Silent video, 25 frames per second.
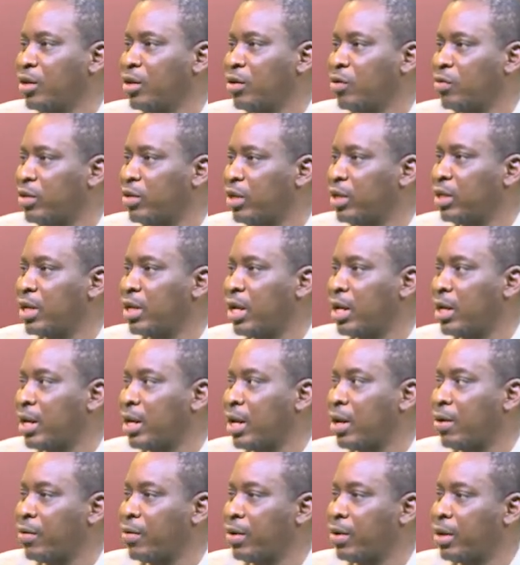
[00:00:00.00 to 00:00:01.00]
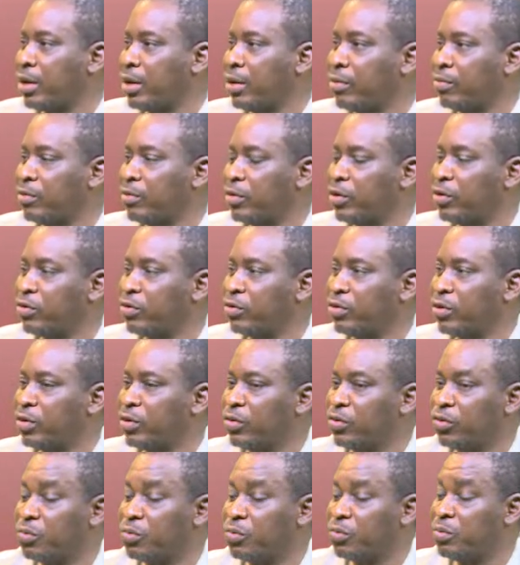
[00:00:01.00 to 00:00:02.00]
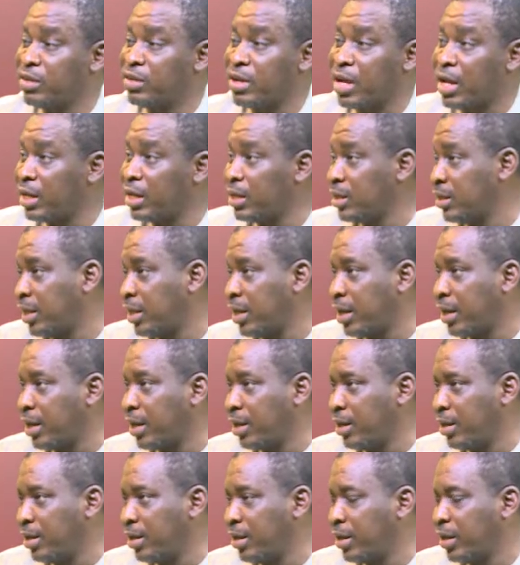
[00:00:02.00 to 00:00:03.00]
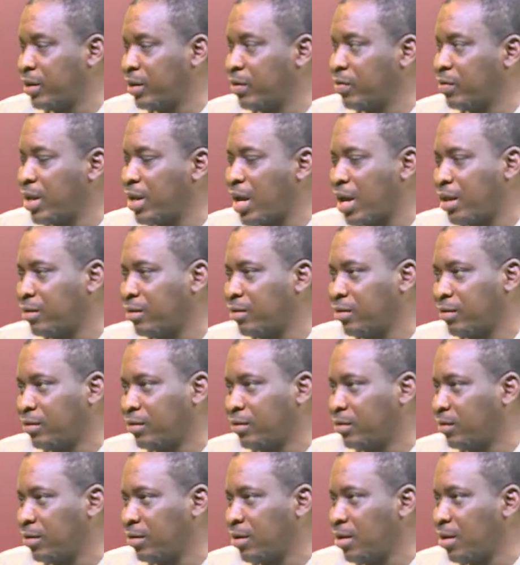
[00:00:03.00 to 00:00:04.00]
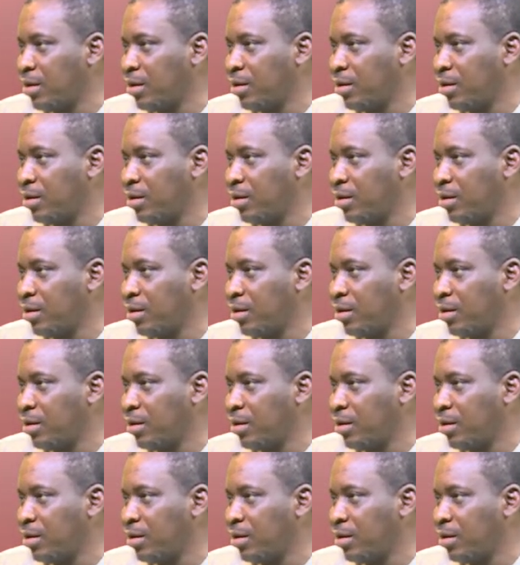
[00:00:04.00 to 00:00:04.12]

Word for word: you didn't allow um, news, news, media in there, you know, that's,